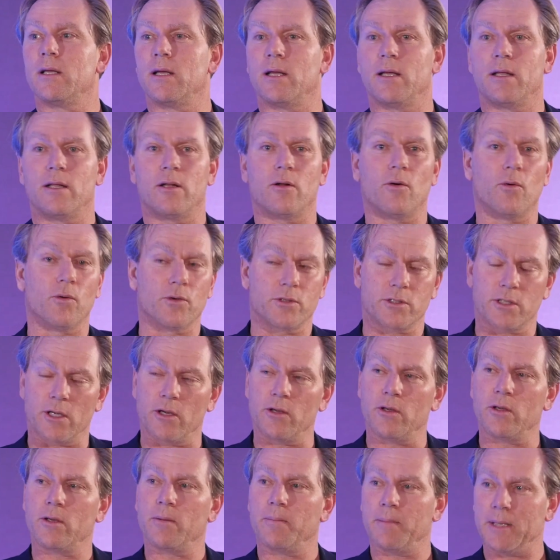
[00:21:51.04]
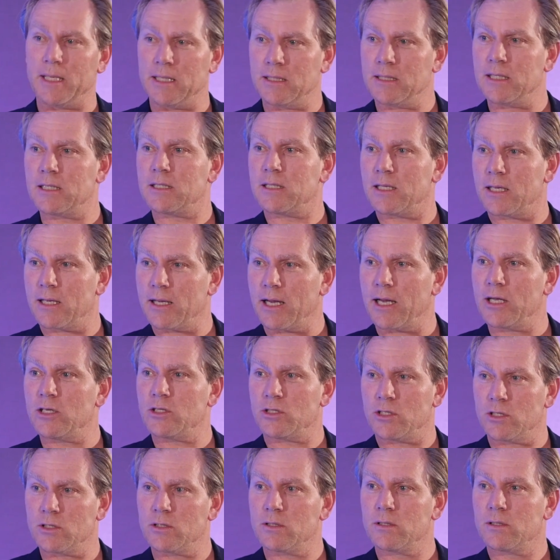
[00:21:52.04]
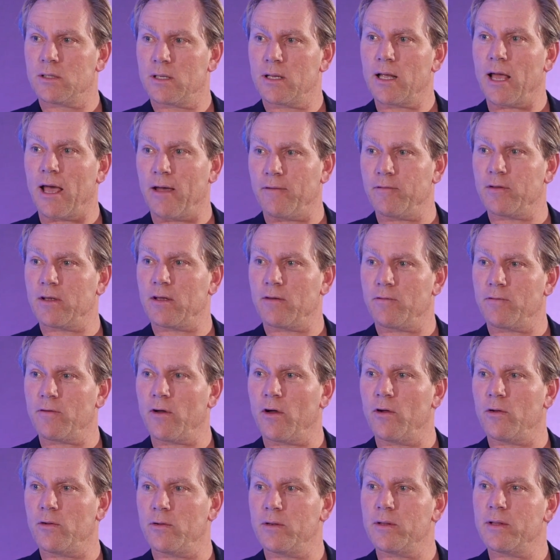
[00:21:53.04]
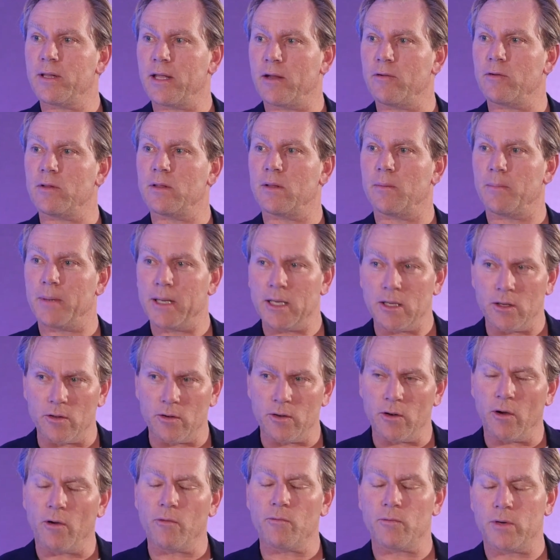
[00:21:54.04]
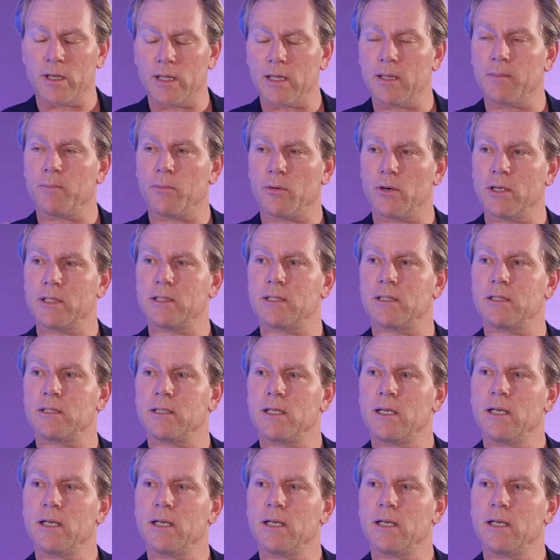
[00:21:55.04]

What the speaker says: And also you can be disengaged just having a phone there in the meeting. You're not really present.